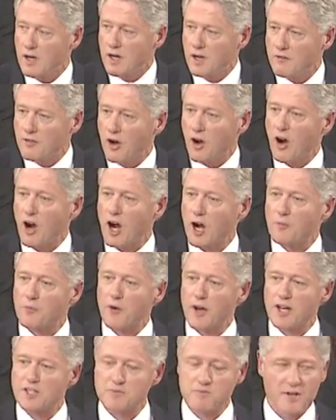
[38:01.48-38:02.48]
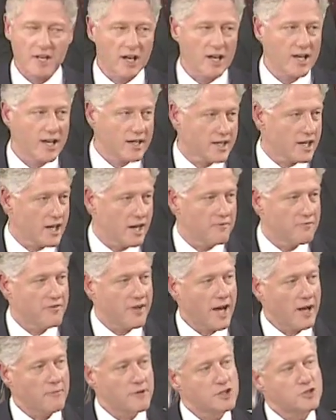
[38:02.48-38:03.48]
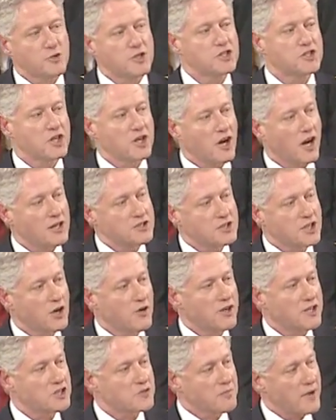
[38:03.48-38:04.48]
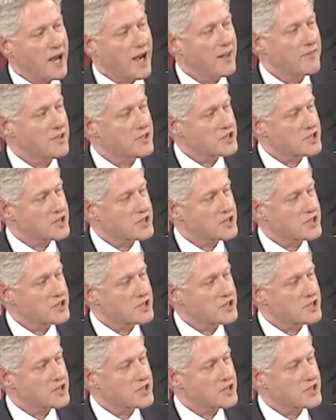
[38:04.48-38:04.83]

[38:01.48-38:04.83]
For hard-pressed middle-income families, we should also expand the